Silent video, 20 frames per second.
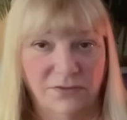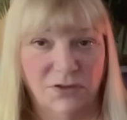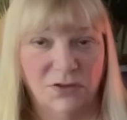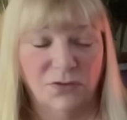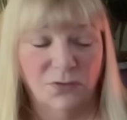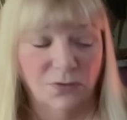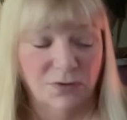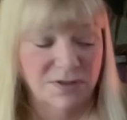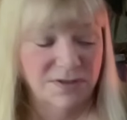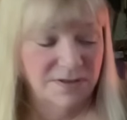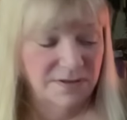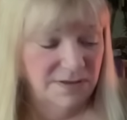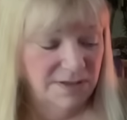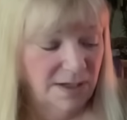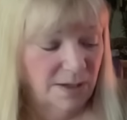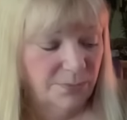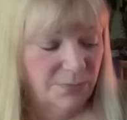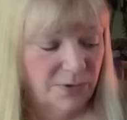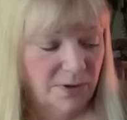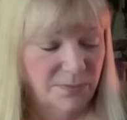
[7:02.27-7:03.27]
Swords in the
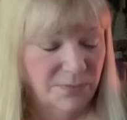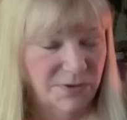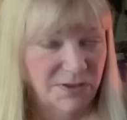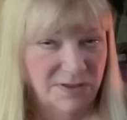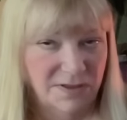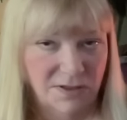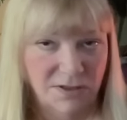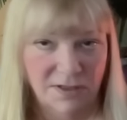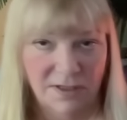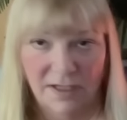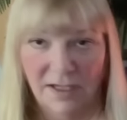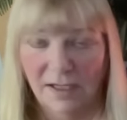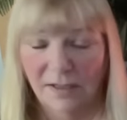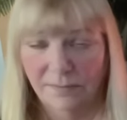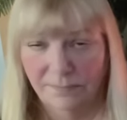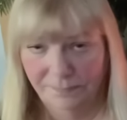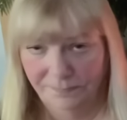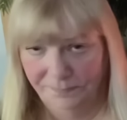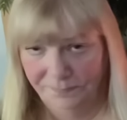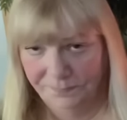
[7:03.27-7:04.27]
upright position can